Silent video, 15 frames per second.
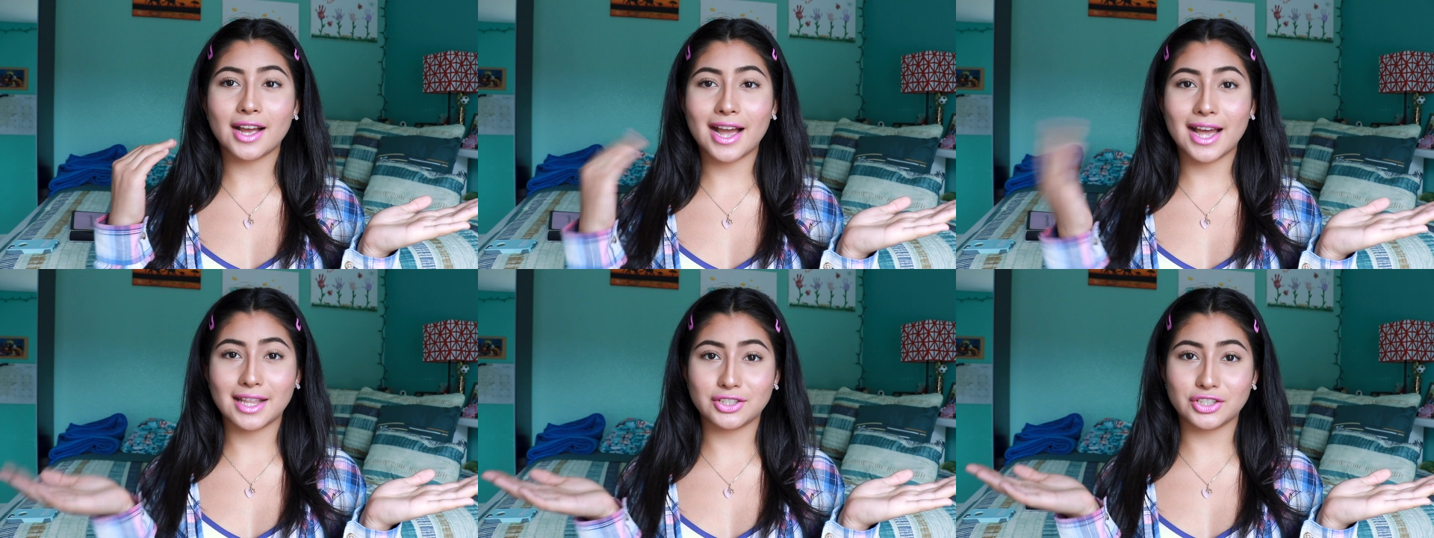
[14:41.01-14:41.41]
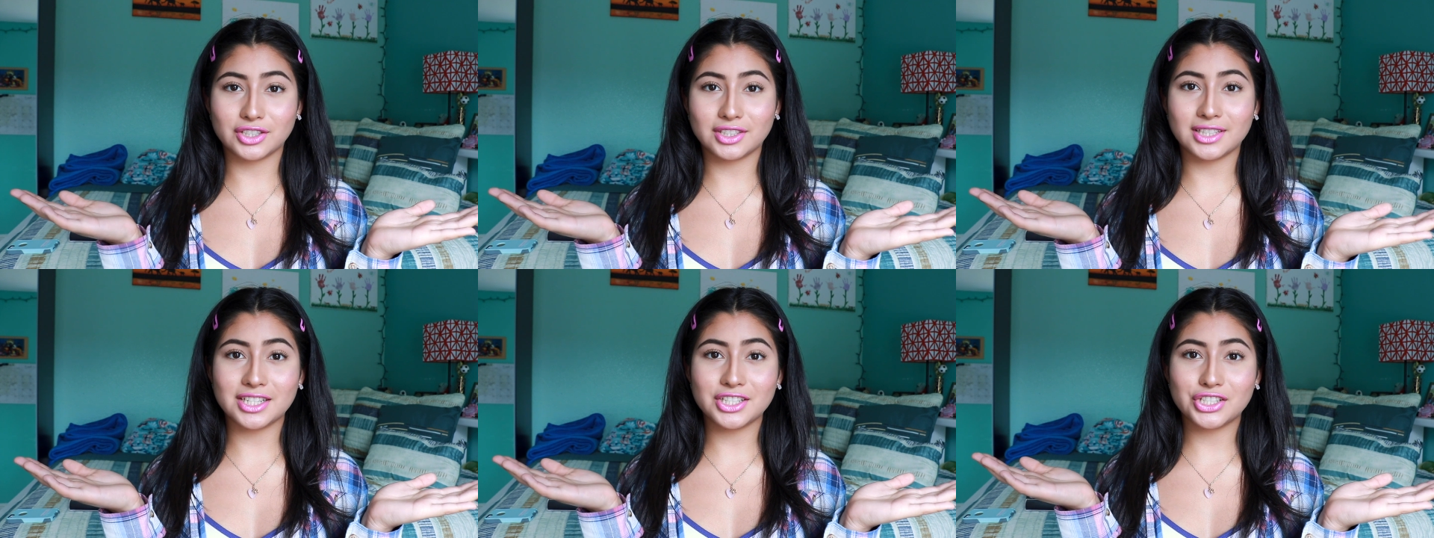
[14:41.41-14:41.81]
eyelash
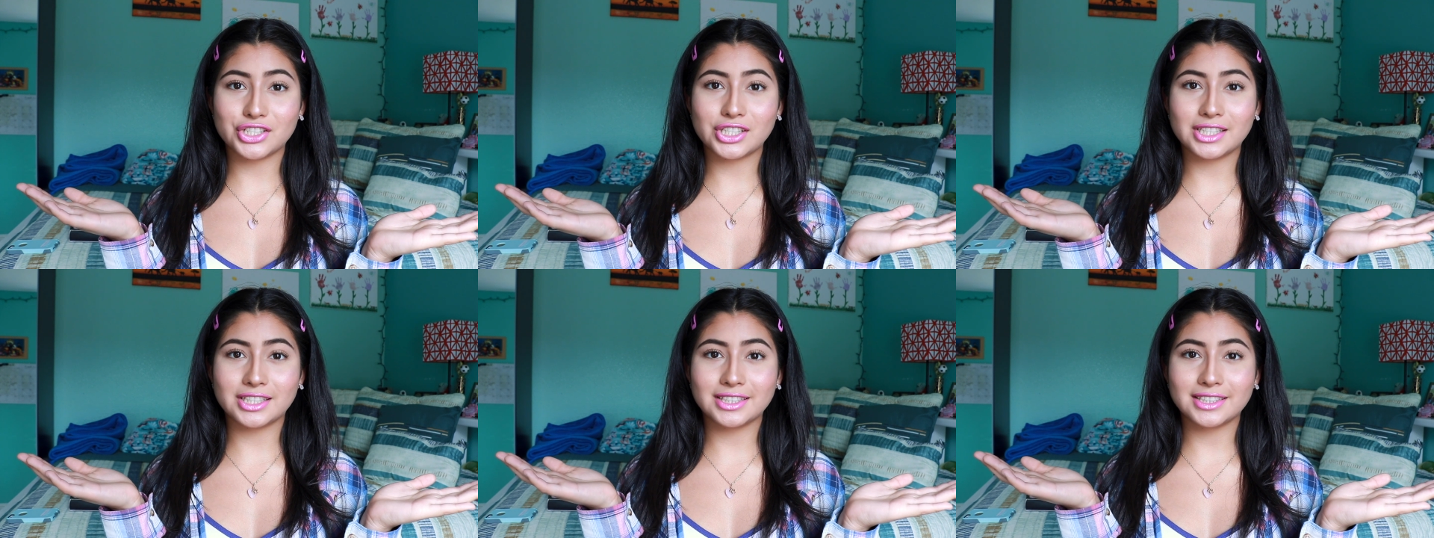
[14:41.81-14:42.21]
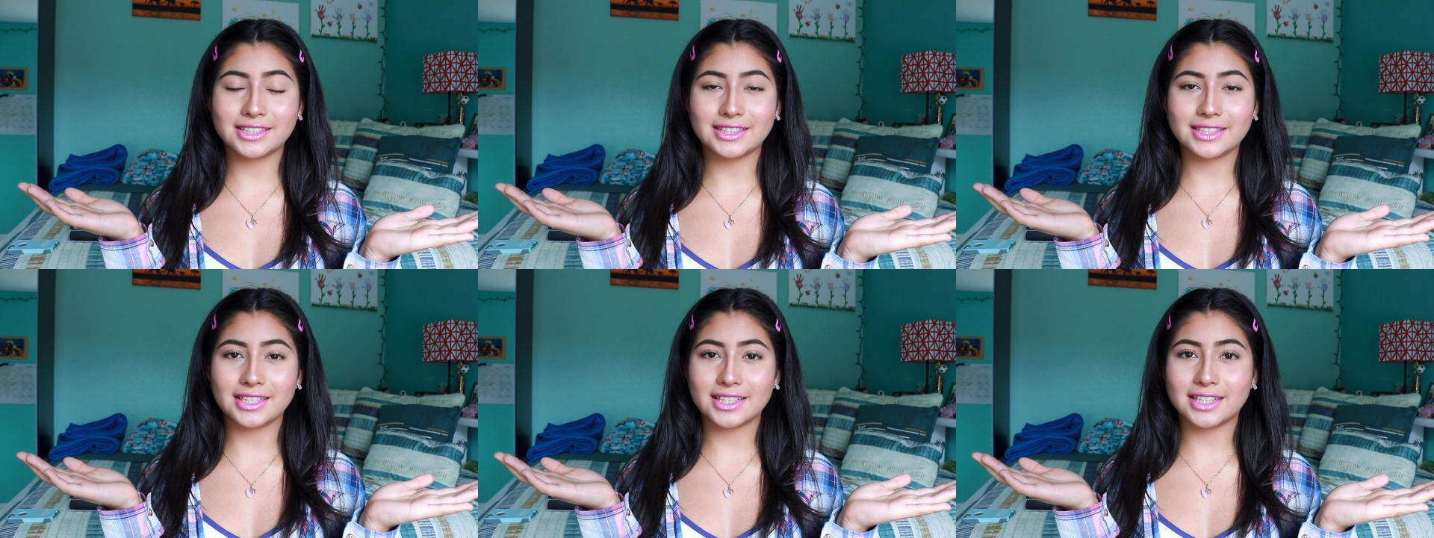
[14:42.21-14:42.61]

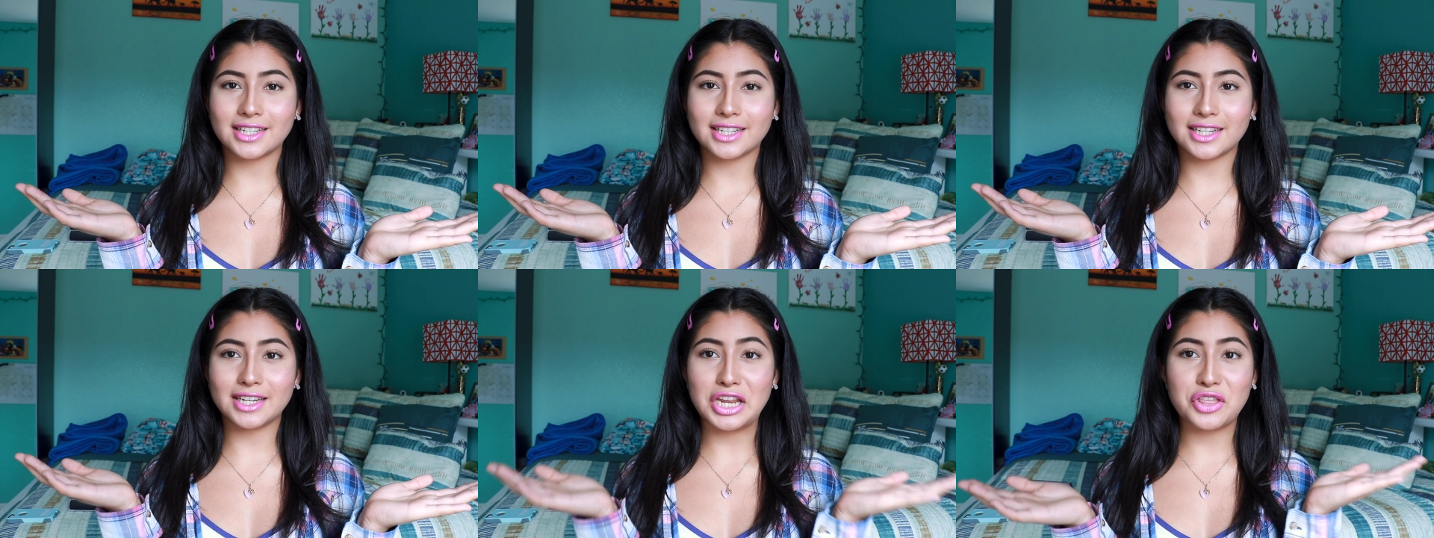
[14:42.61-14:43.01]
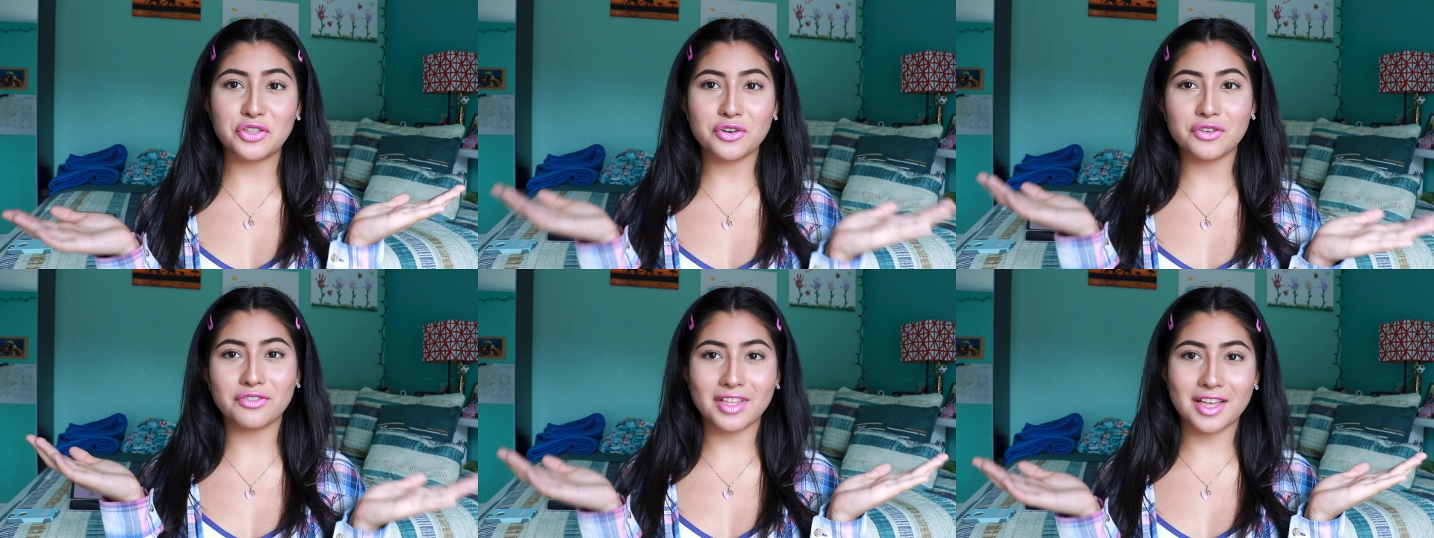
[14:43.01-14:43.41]
extensions,
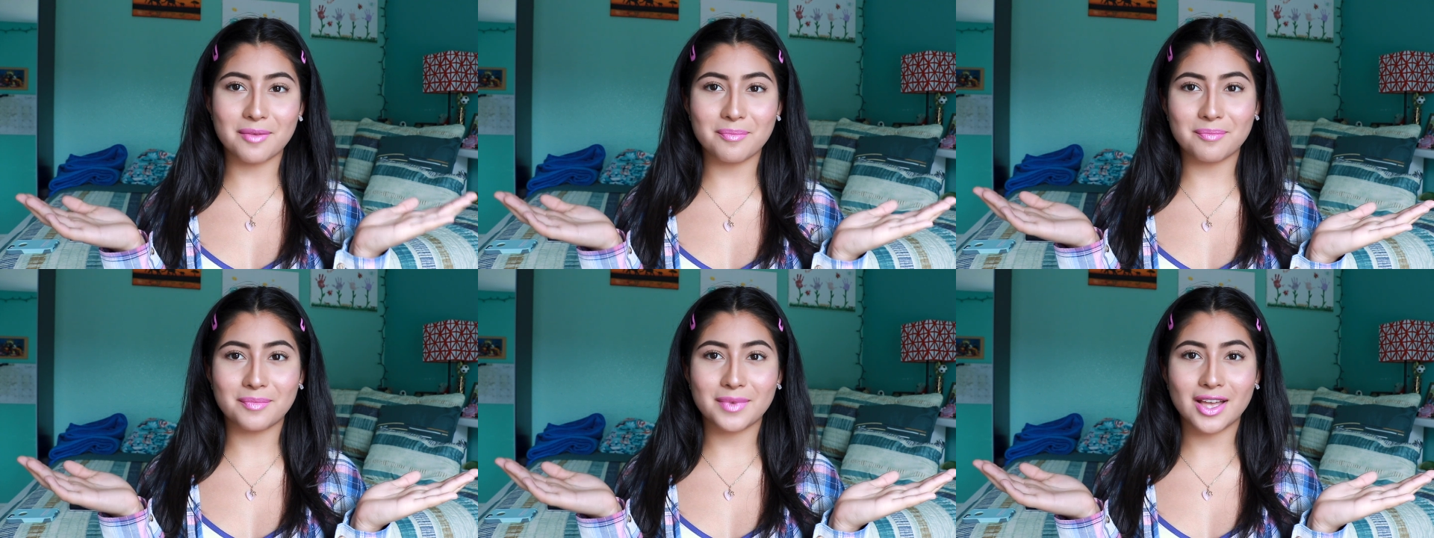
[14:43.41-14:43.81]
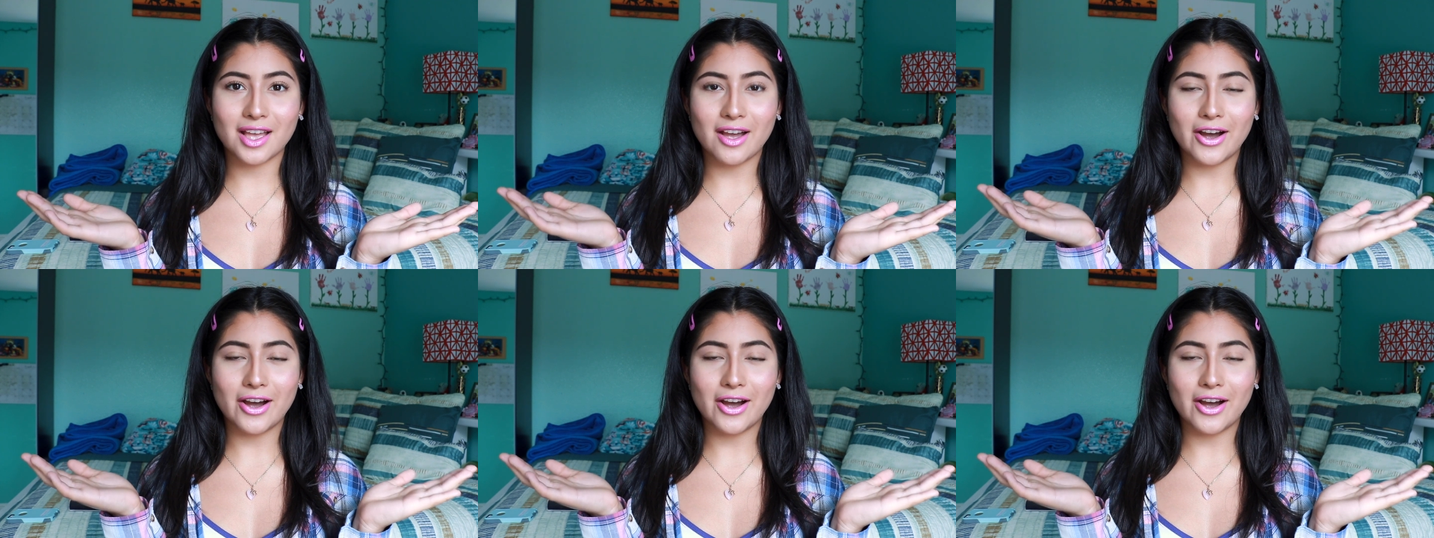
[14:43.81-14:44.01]
neither of them